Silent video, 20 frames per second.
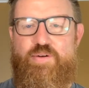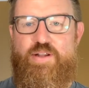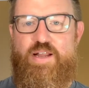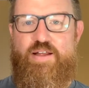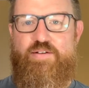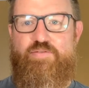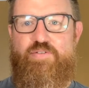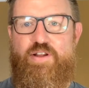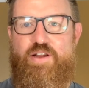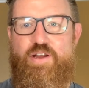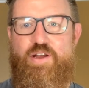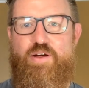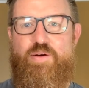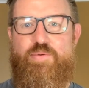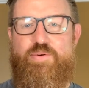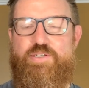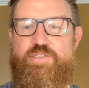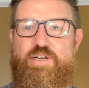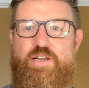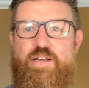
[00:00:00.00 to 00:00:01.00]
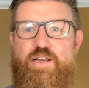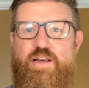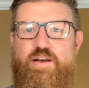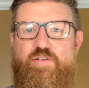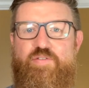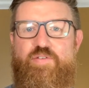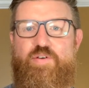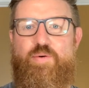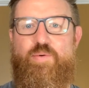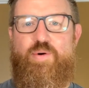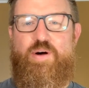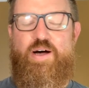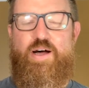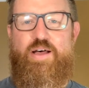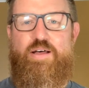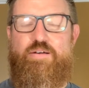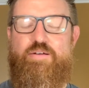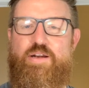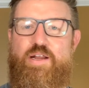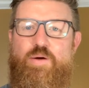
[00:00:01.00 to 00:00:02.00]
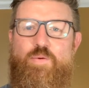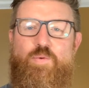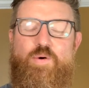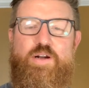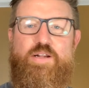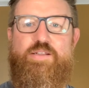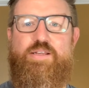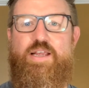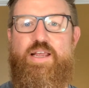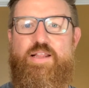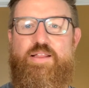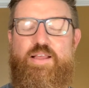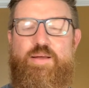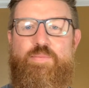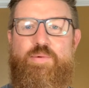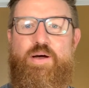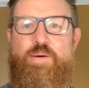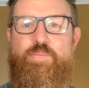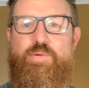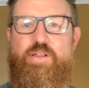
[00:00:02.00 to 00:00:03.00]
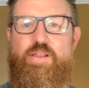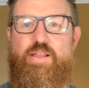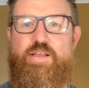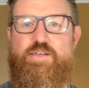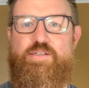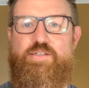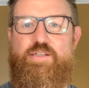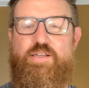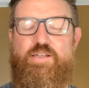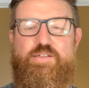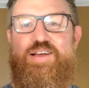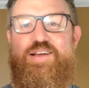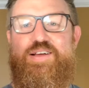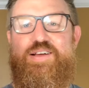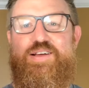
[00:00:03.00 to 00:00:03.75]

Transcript: in that video were sitting here for a while and I wanted to get them up and listed.